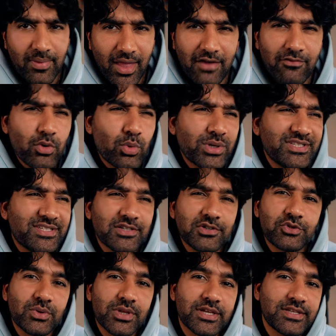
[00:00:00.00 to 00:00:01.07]
Everyone
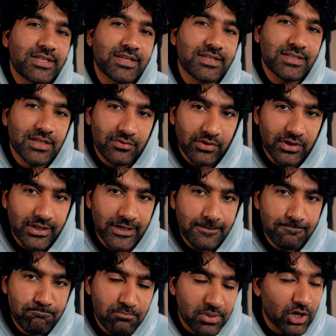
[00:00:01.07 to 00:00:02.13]
deals with these things differently,
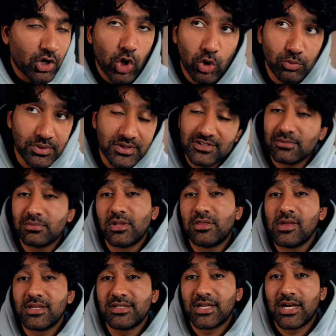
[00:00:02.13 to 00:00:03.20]
but I hope some of the
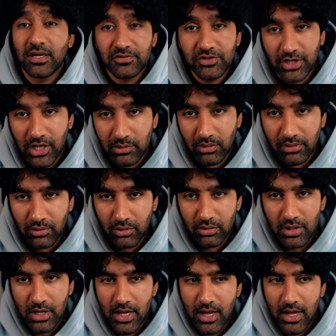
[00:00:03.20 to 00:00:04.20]
things that I have shared with you